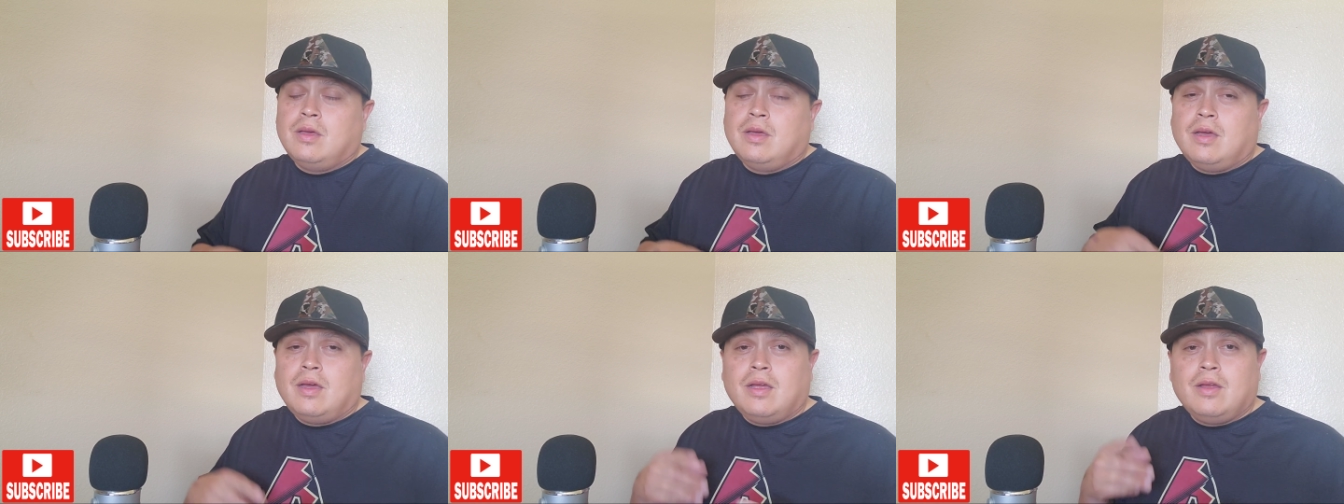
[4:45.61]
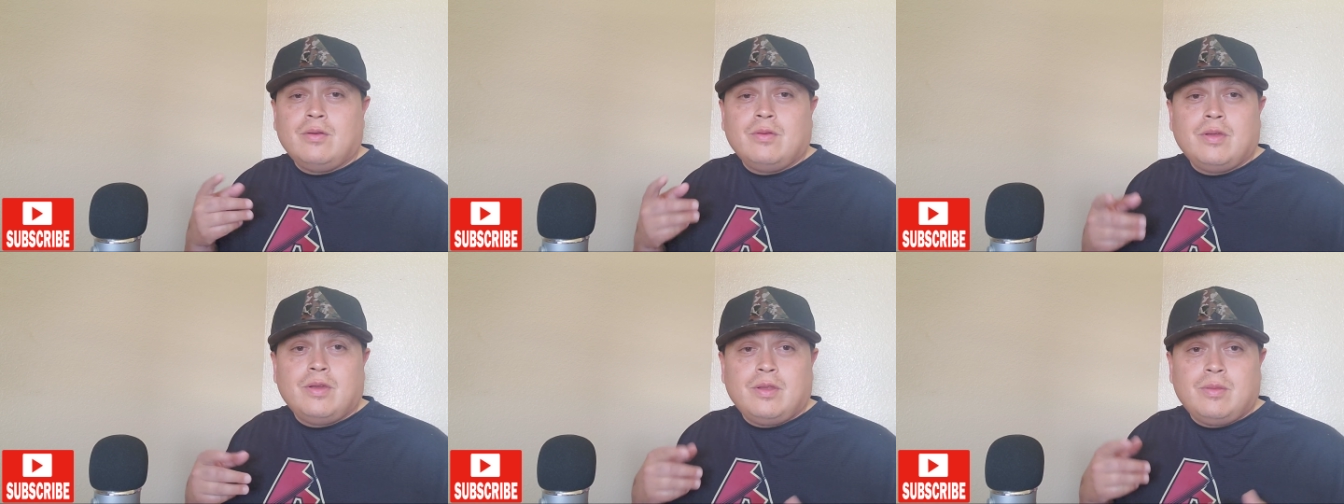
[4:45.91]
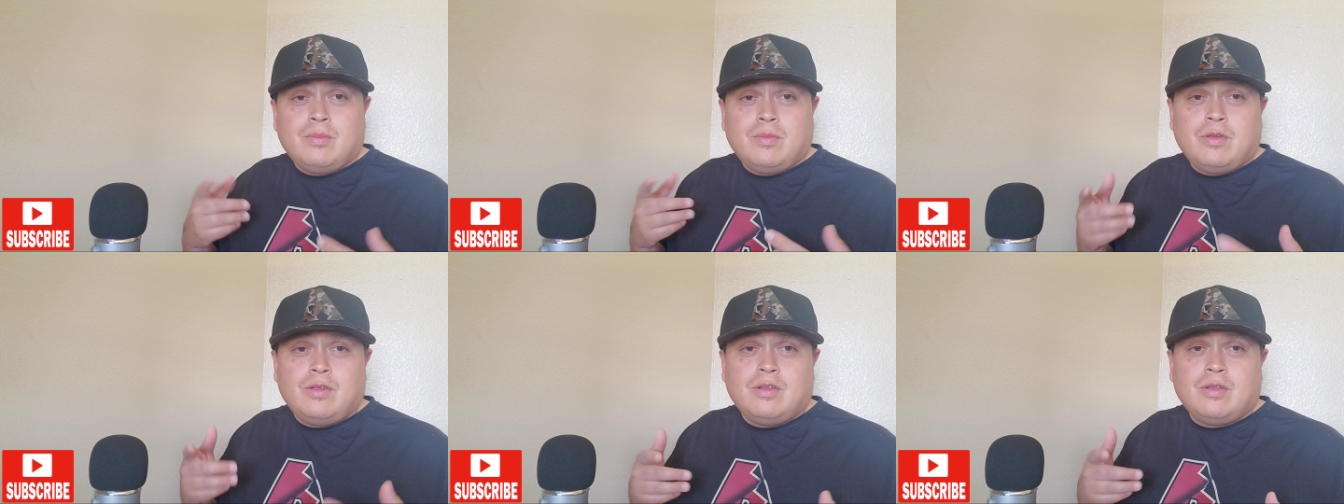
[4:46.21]
I already
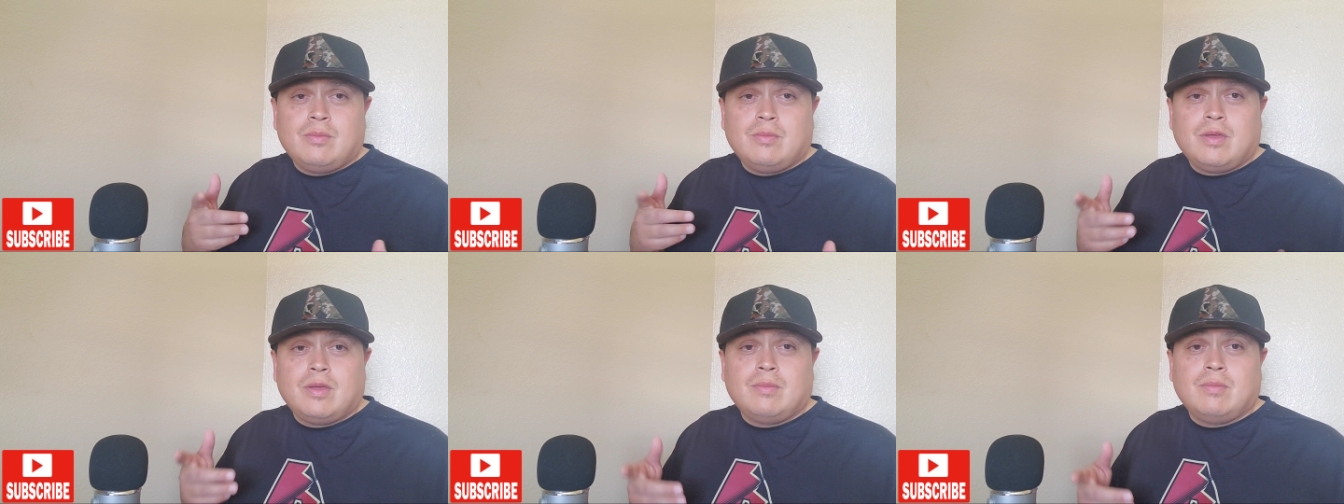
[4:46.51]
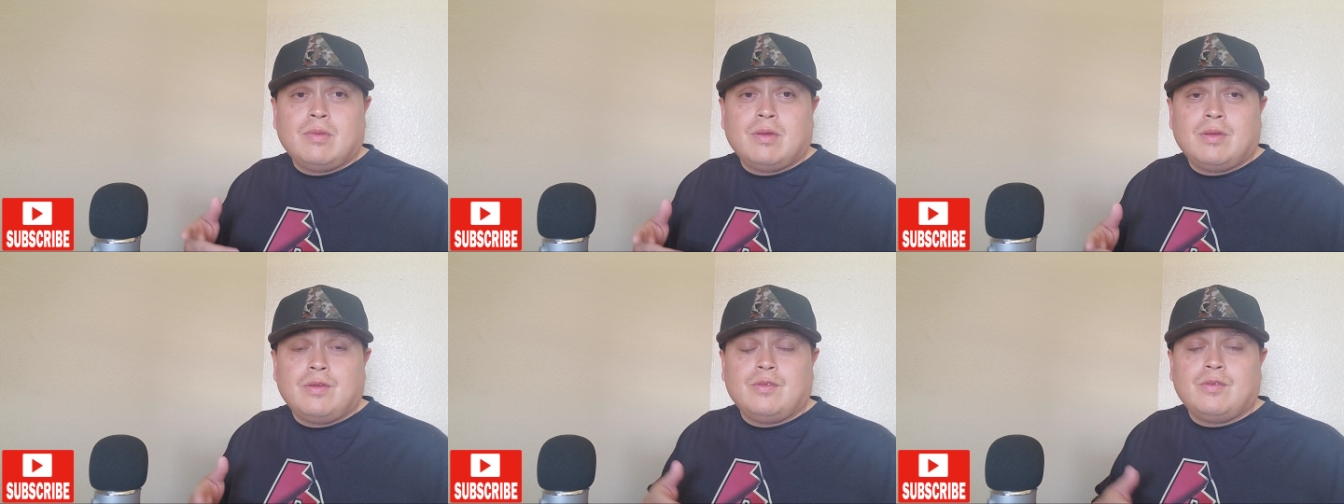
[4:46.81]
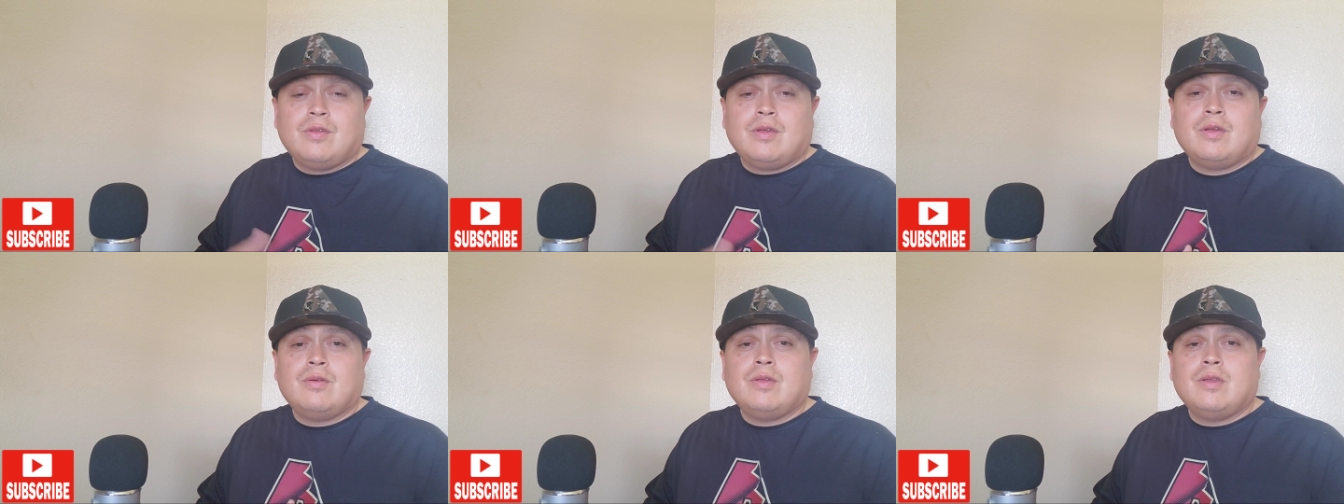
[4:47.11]
made up my mind.
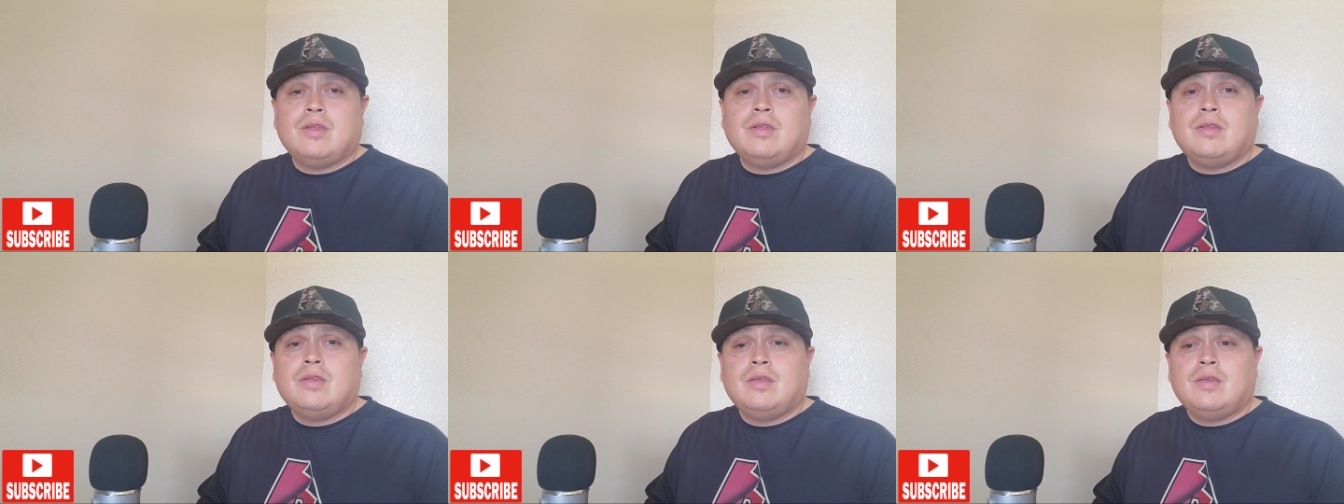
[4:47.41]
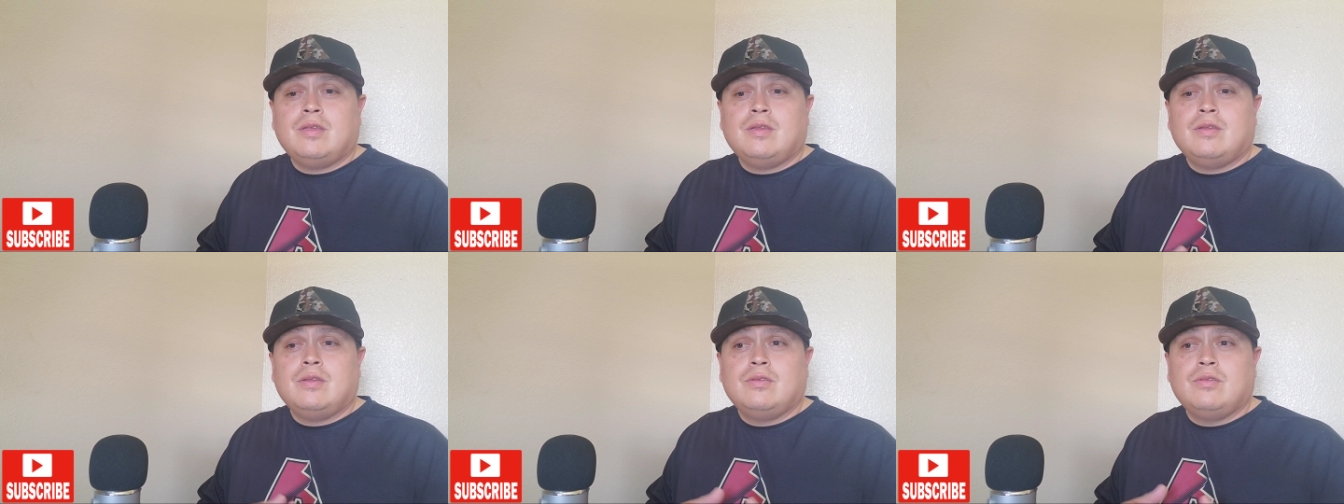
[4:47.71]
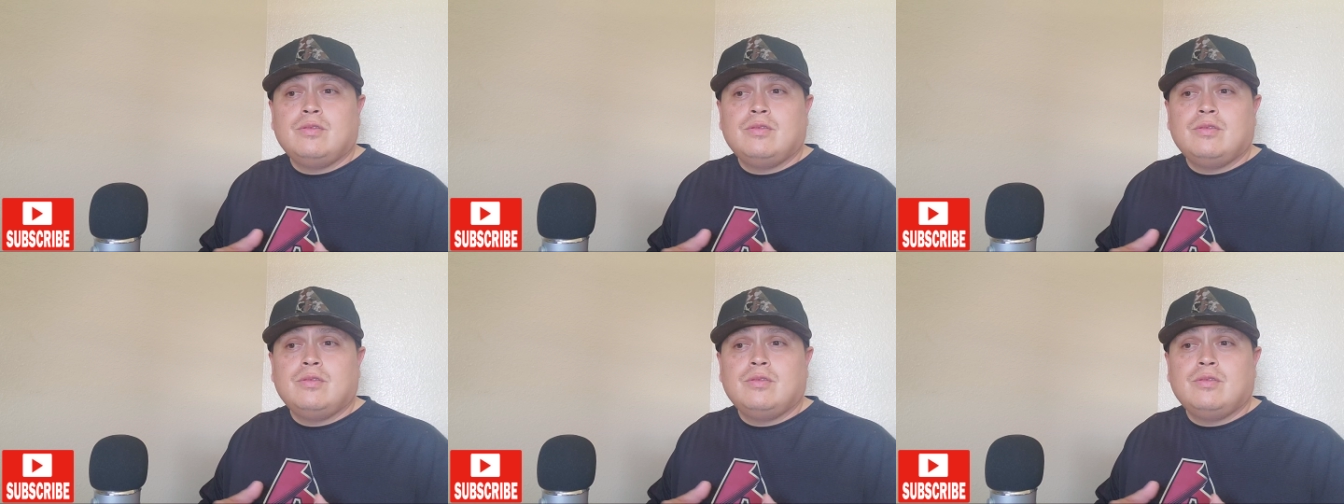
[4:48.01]
I already did